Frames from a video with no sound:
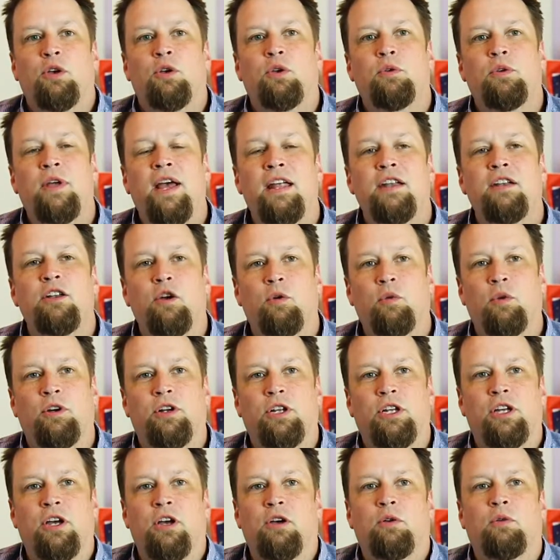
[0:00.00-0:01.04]
who had nowhere
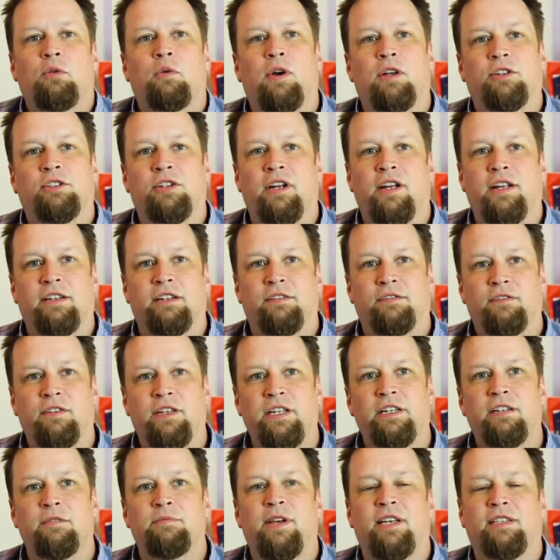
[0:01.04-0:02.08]
to go while trying to
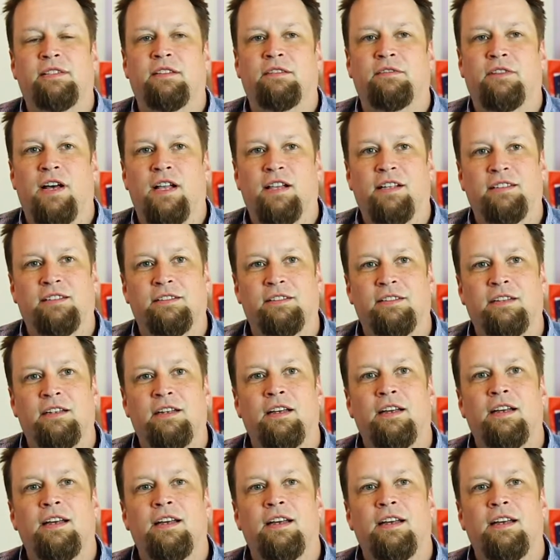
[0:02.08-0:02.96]
flee domestic violence,